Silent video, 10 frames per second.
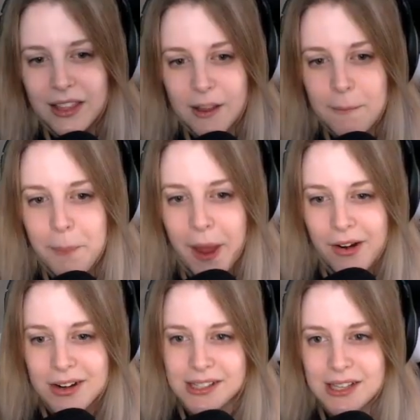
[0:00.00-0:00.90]

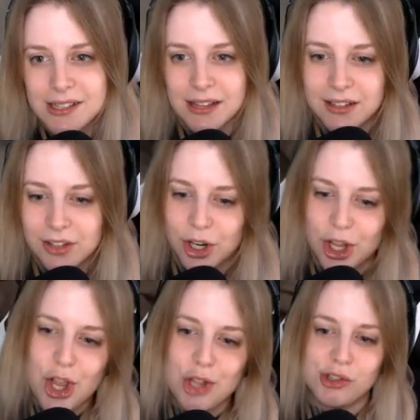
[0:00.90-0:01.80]
comparisons that they did.
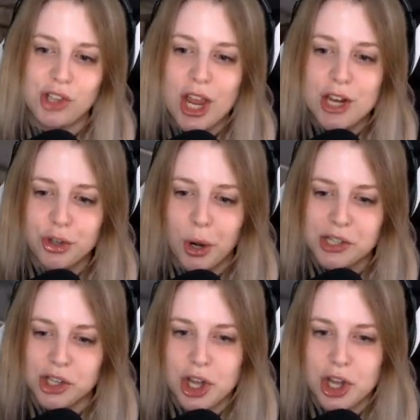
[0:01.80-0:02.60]
Insane tricks and